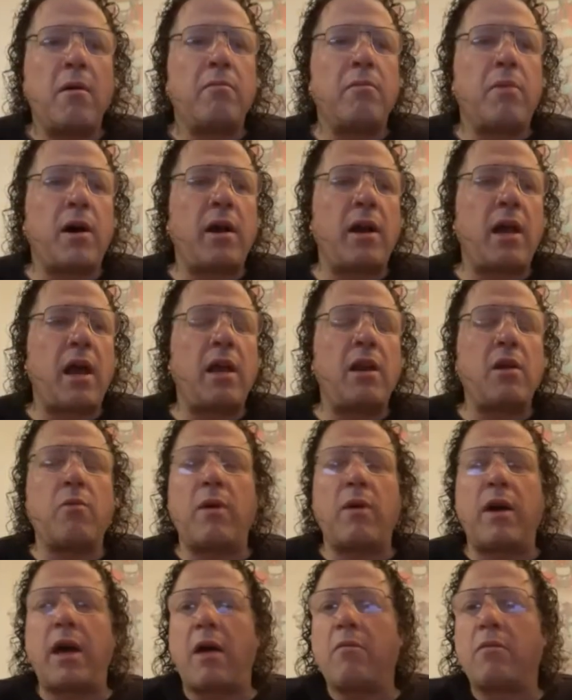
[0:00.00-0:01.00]
But
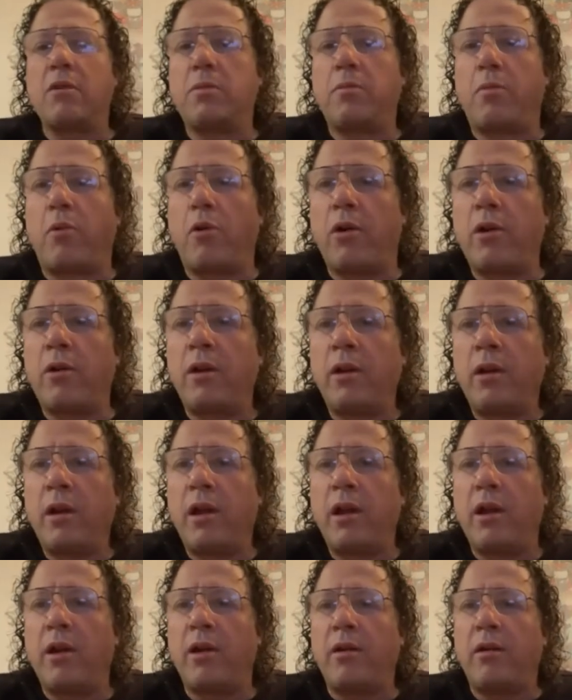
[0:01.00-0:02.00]
anyway, I was born
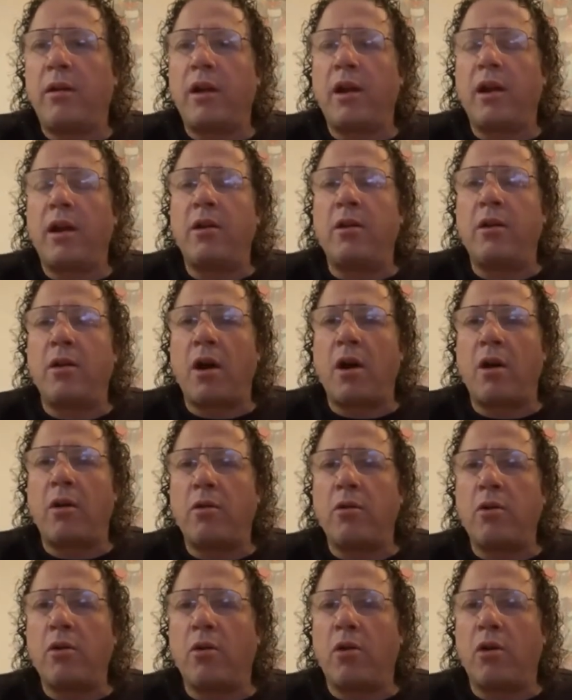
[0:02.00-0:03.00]
here in
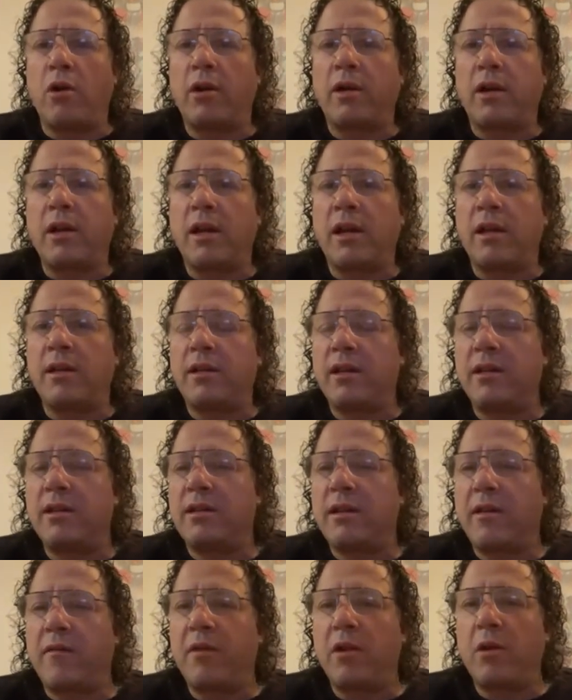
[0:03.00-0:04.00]
New York in
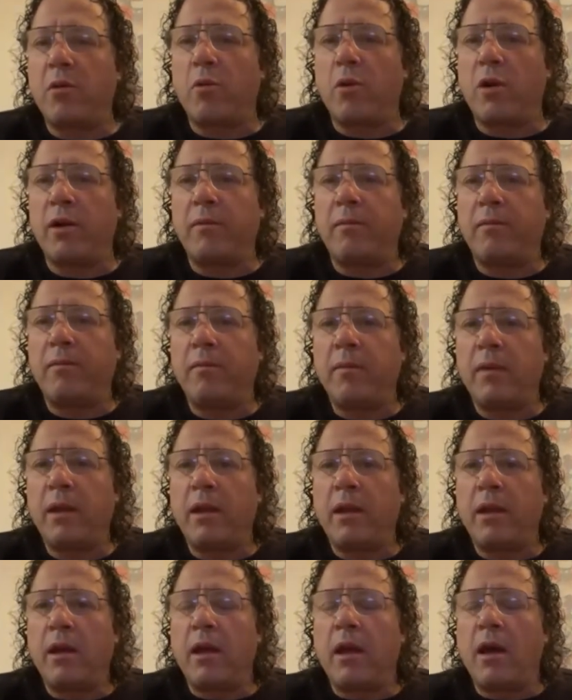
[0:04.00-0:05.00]
1971.
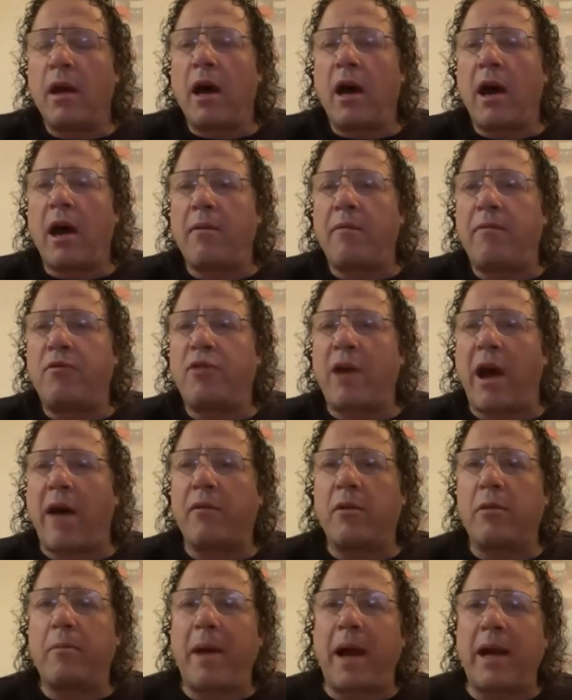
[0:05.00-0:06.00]
I've
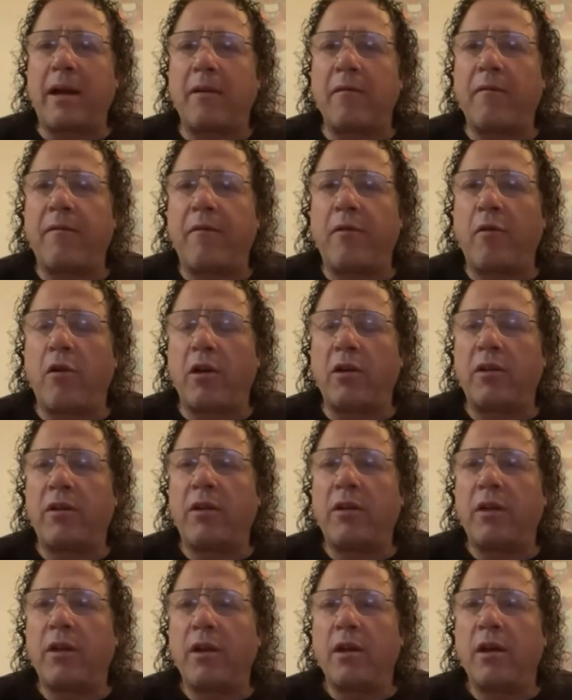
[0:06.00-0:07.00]
traveled back and forth
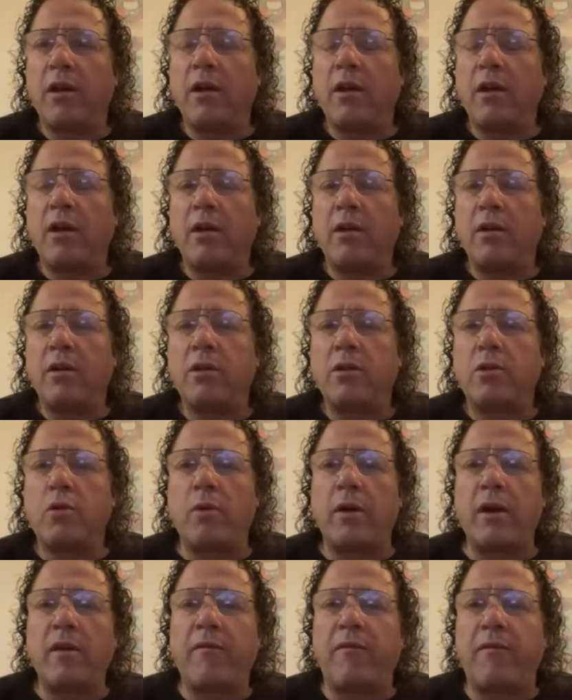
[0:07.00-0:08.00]

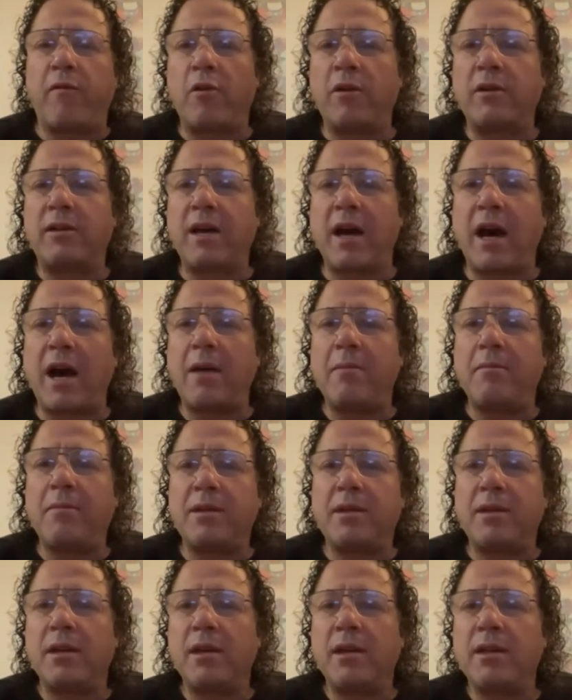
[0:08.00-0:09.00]
24
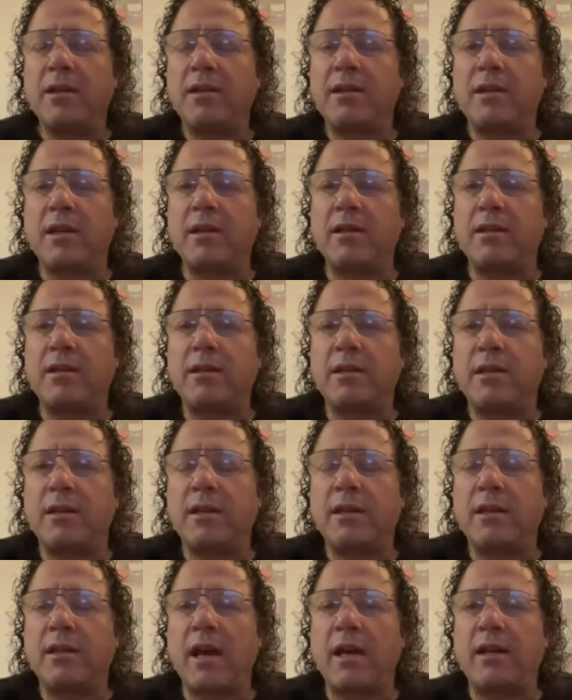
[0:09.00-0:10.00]
times since
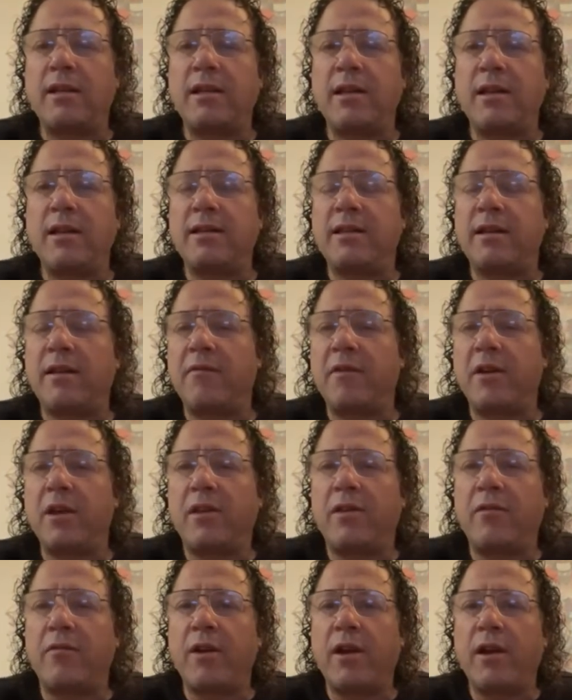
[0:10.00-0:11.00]

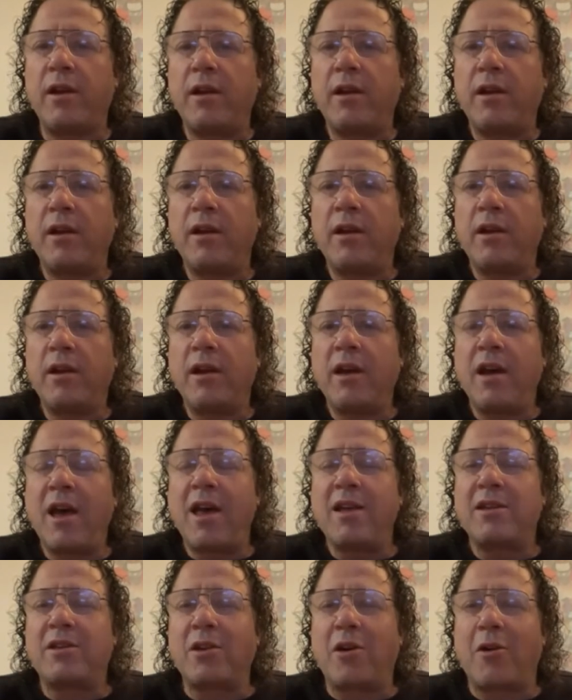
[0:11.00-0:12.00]
1973.
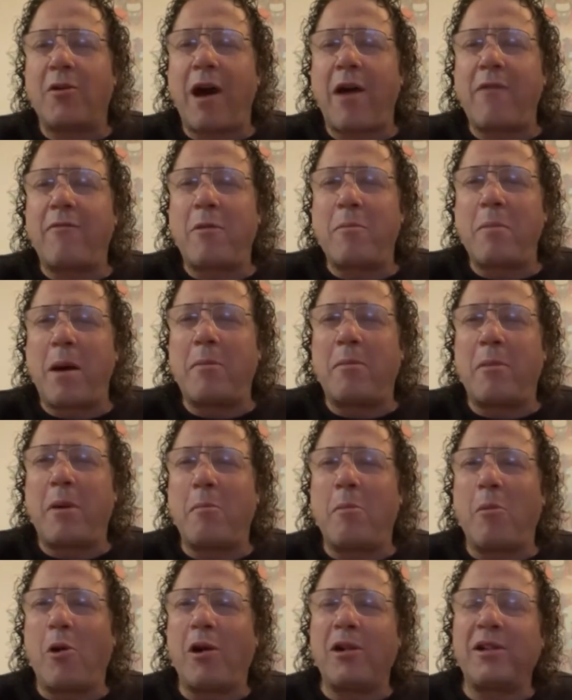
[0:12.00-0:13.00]
So I remember
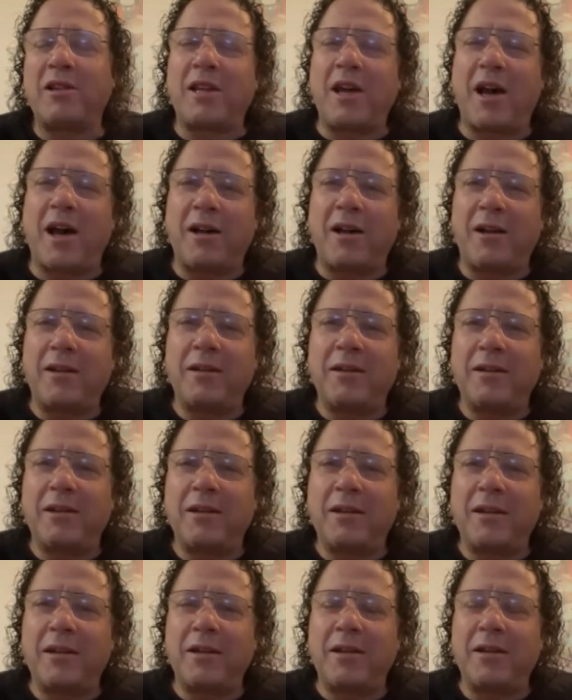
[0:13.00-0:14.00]
Malta,
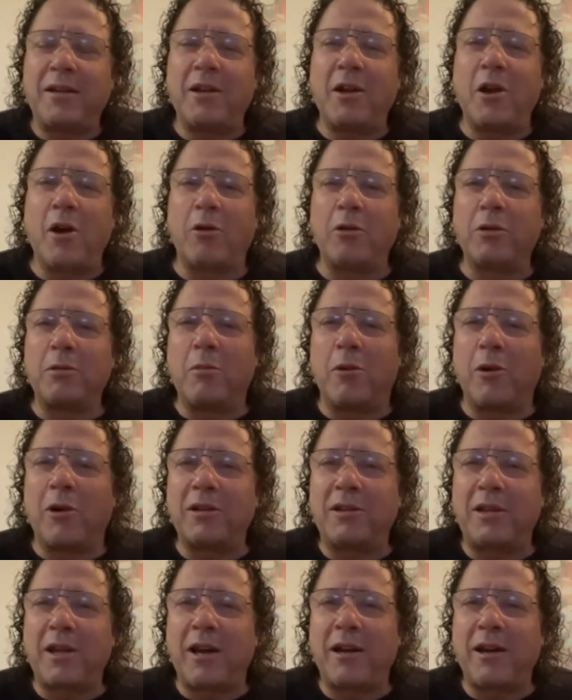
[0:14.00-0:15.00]
the old
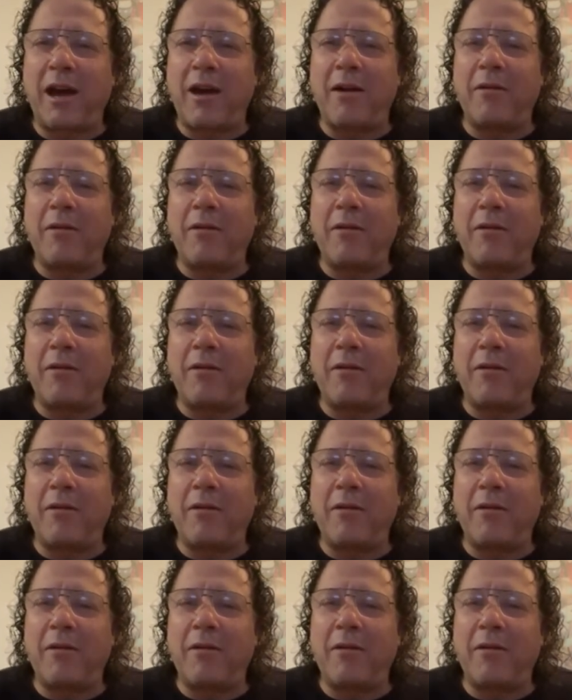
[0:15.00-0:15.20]
Malta.